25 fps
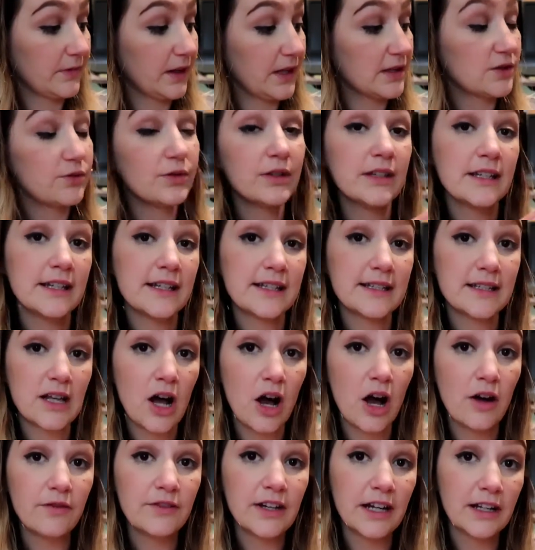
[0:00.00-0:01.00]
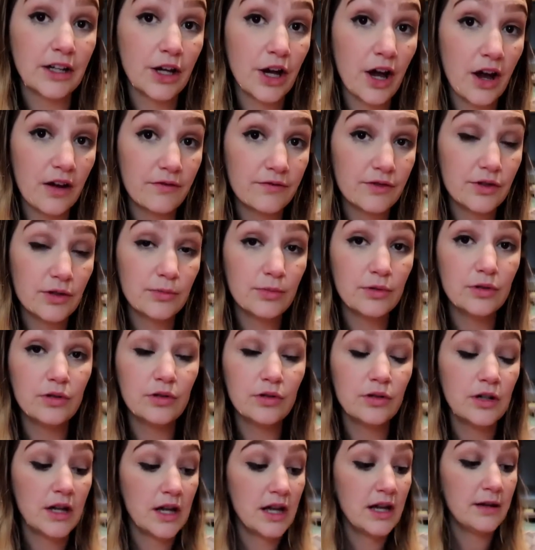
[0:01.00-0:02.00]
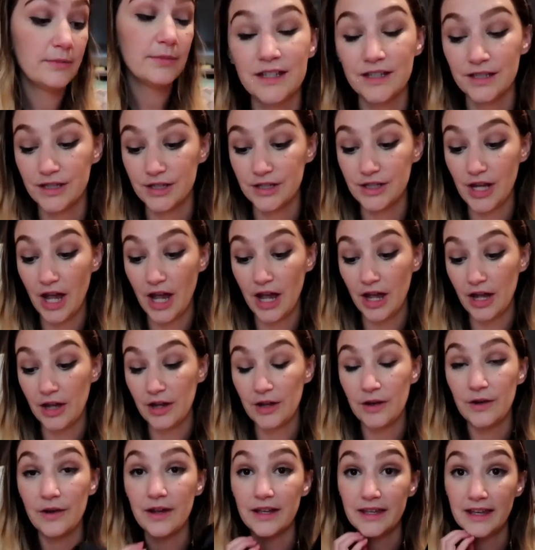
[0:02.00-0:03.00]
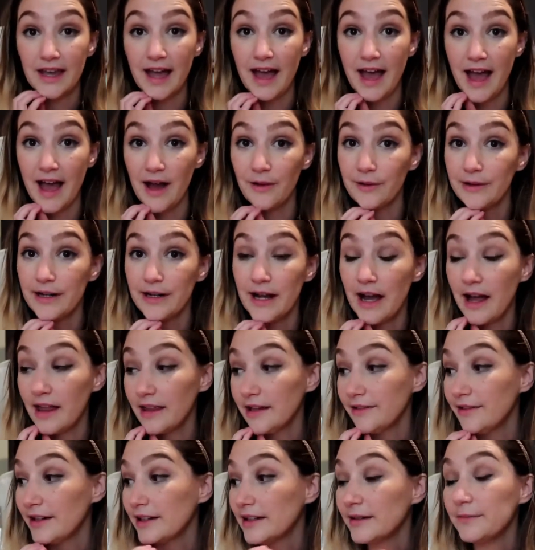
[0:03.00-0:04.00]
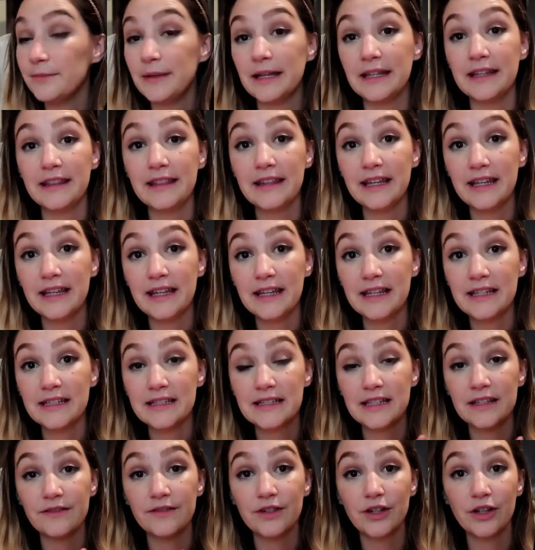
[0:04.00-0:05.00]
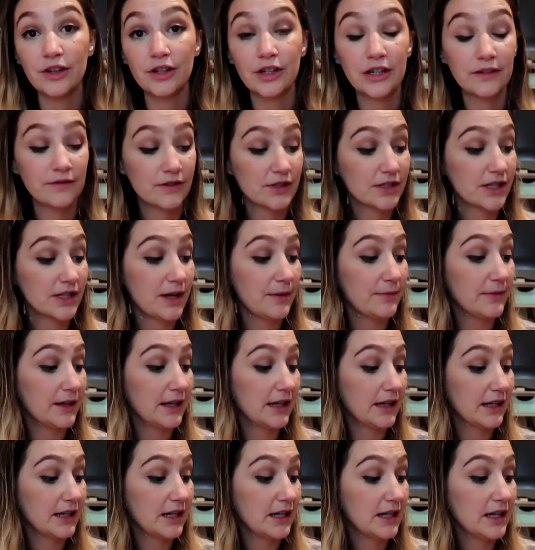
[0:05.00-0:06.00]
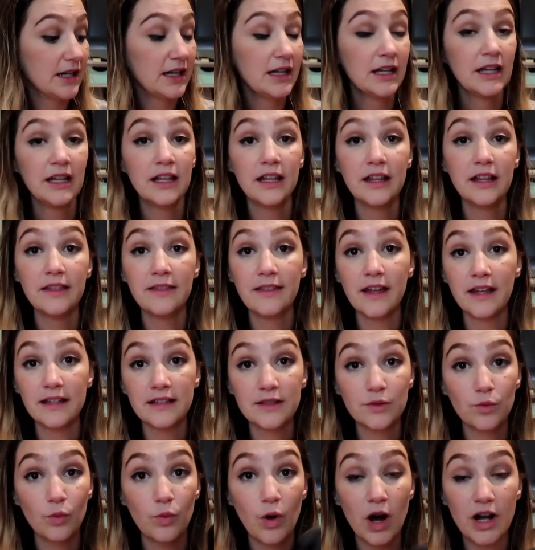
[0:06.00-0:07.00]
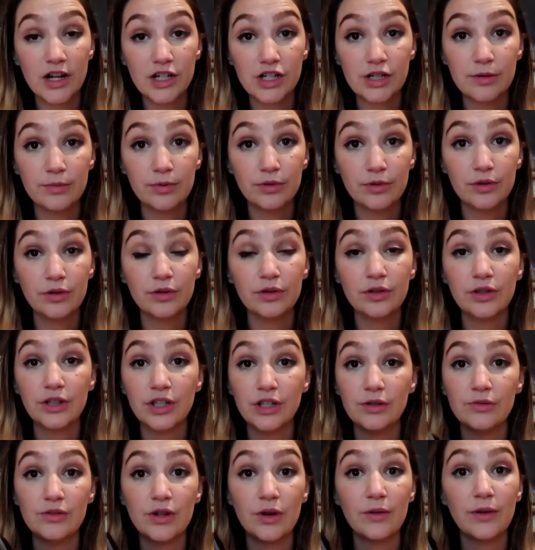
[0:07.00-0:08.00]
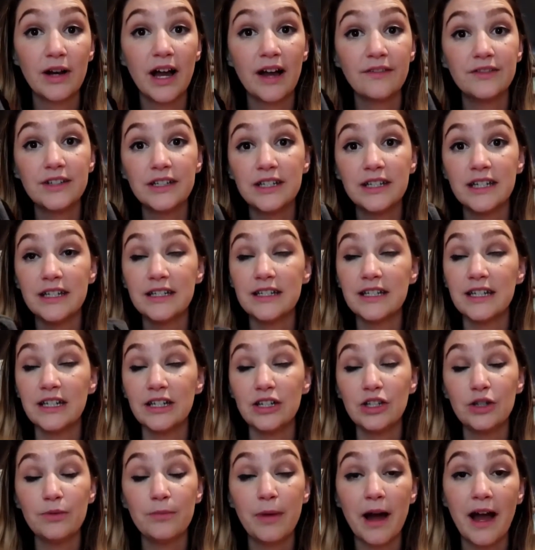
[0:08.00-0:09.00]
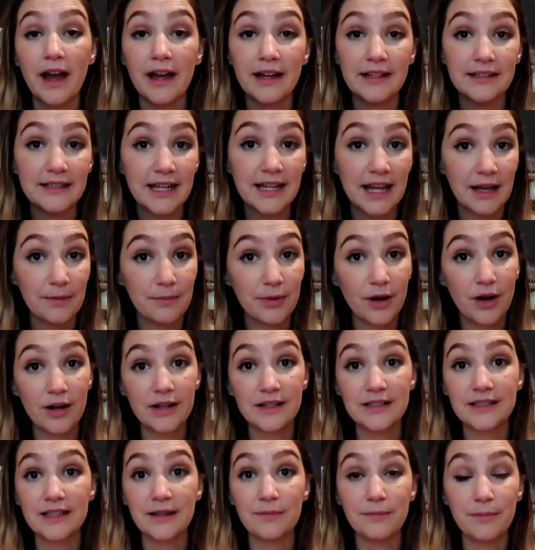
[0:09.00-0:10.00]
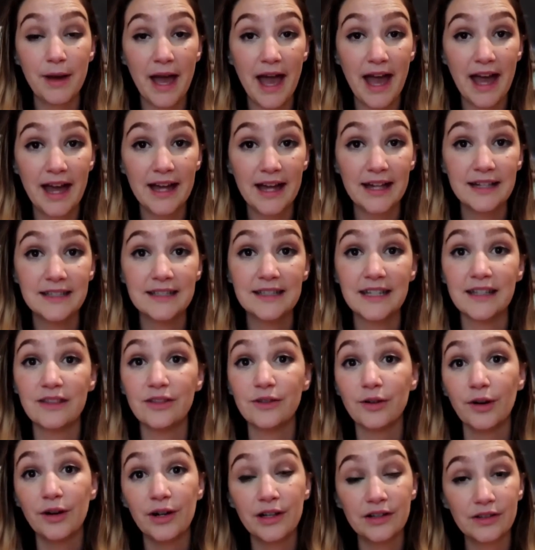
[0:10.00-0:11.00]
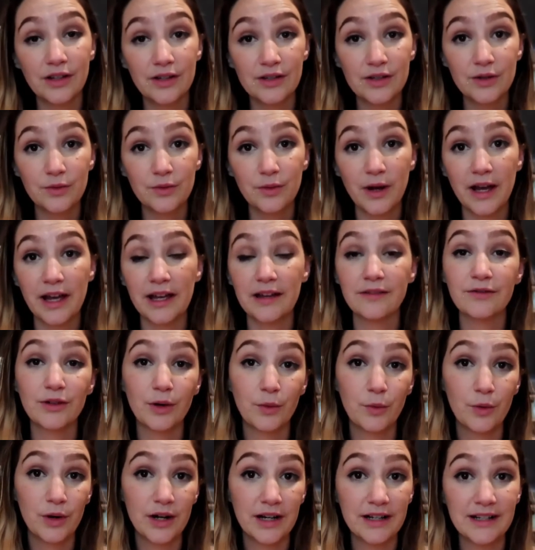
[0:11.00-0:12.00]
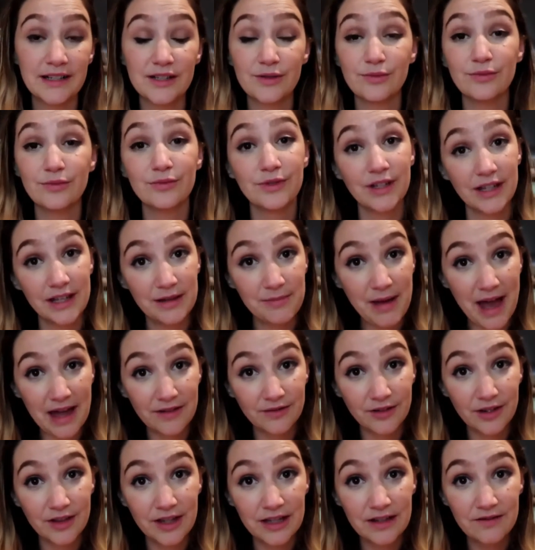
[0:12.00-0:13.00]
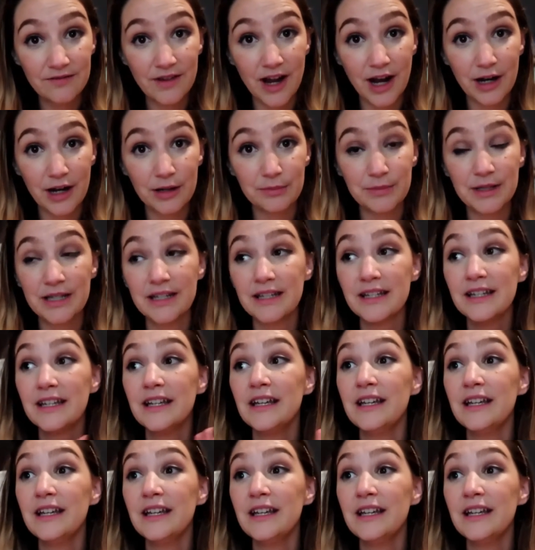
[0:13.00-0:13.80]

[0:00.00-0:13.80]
It's really soft and comfortable. So yeah, I would highly recommend these if you're looking for something that's washable. You don't have to continue buying tampons and pads and throwing those away. For one, it's really bad for the environment.